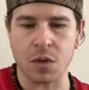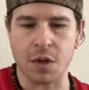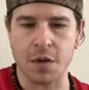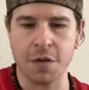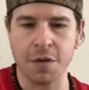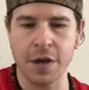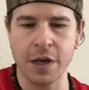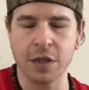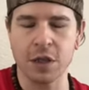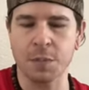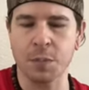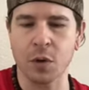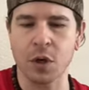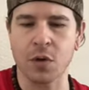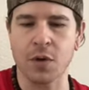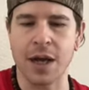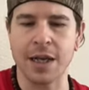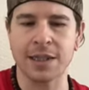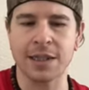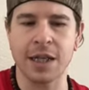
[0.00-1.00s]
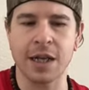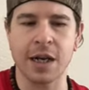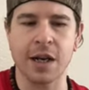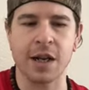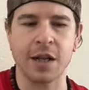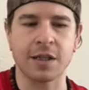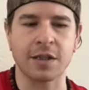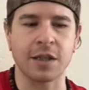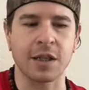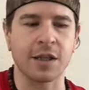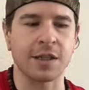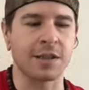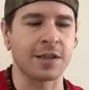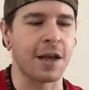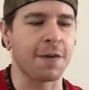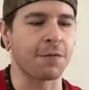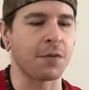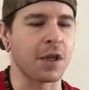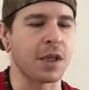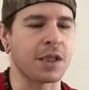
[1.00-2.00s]
things are progressing, and it's
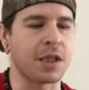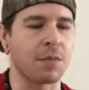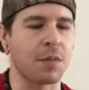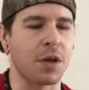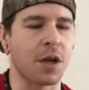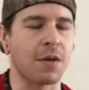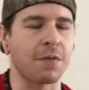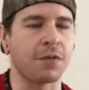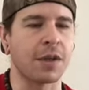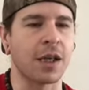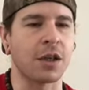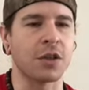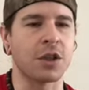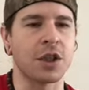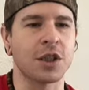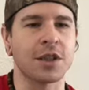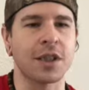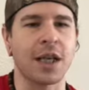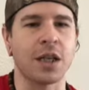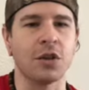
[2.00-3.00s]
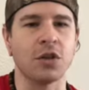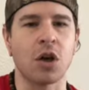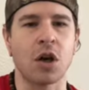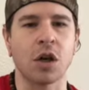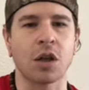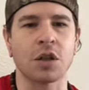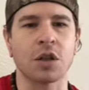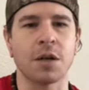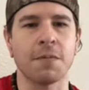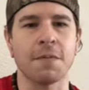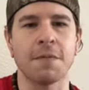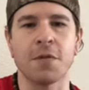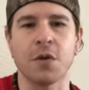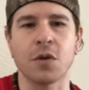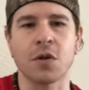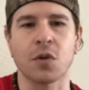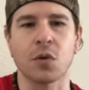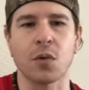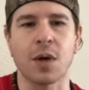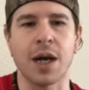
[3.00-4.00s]
definitely something of like, let's just say long-term
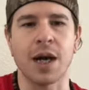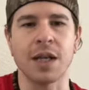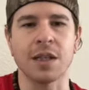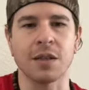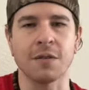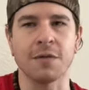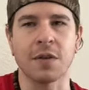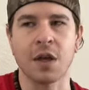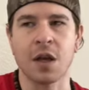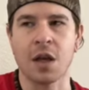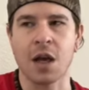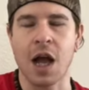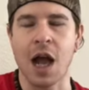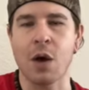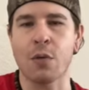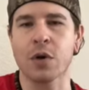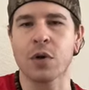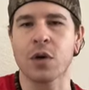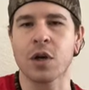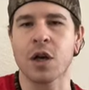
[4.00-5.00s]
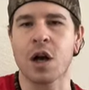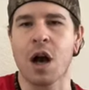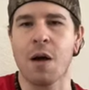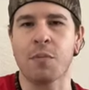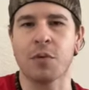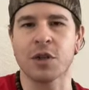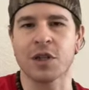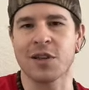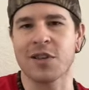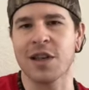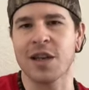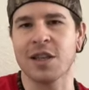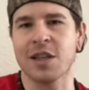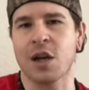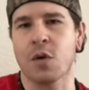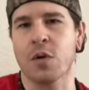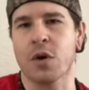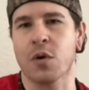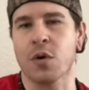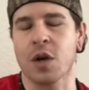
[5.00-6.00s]
future-wise of I want to accomplish this,
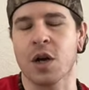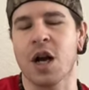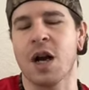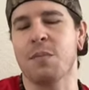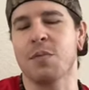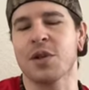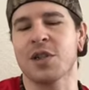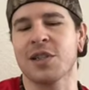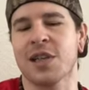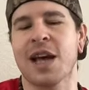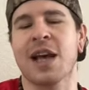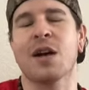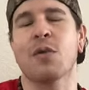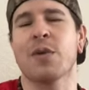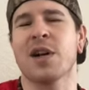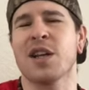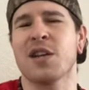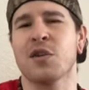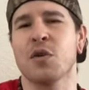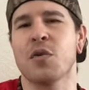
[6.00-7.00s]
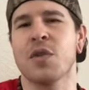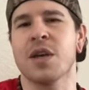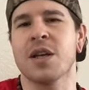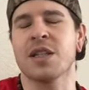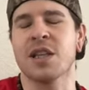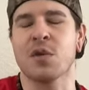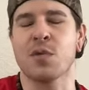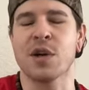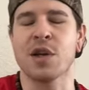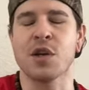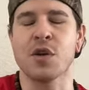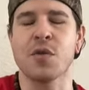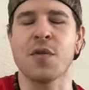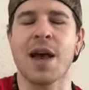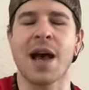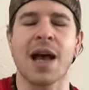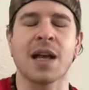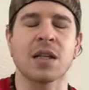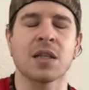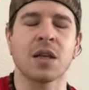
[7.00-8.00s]
I want to accomplish that, I want to do this, I want to do
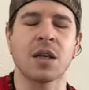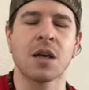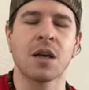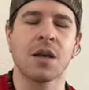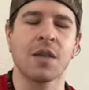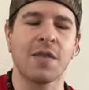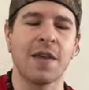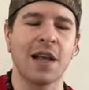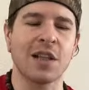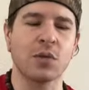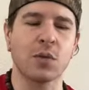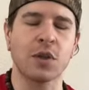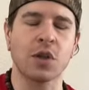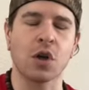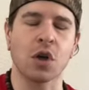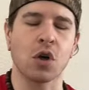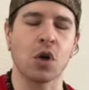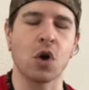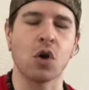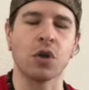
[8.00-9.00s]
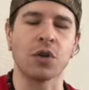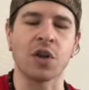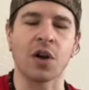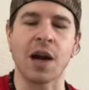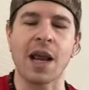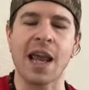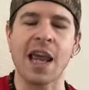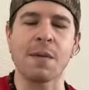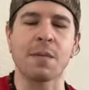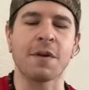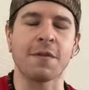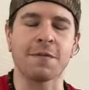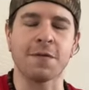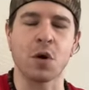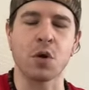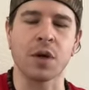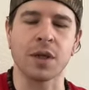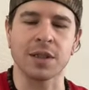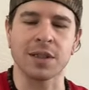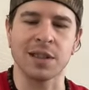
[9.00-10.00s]
that. That's what their goal and their aim and
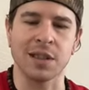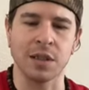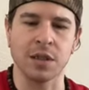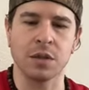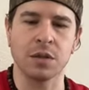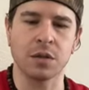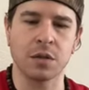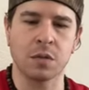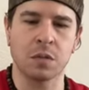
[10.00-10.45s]
focus is.